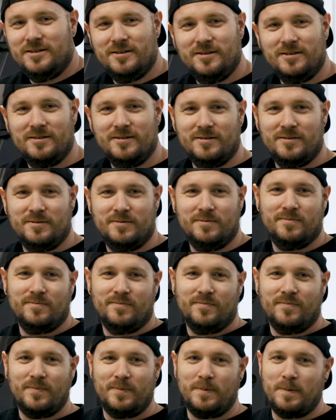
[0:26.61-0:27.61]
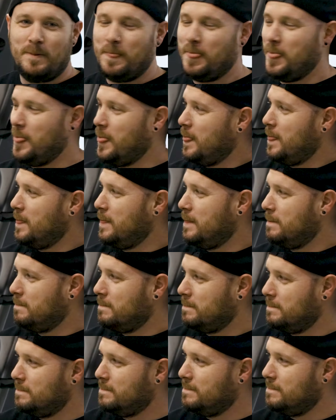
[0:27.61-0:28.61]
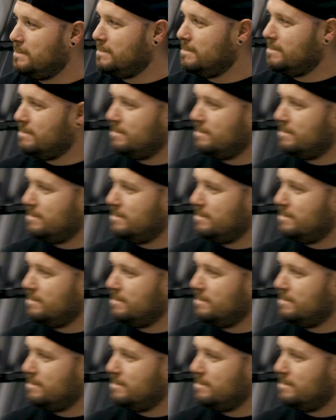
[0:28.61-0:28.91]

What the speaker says: The other one's like